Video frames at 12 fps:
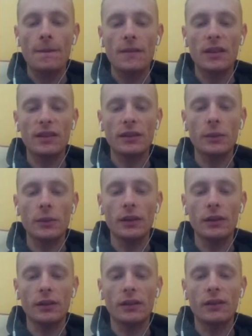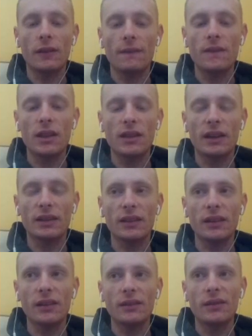the second one attack
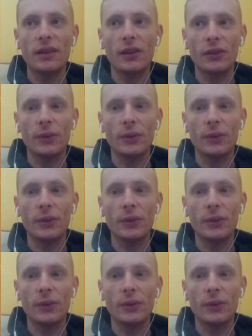the other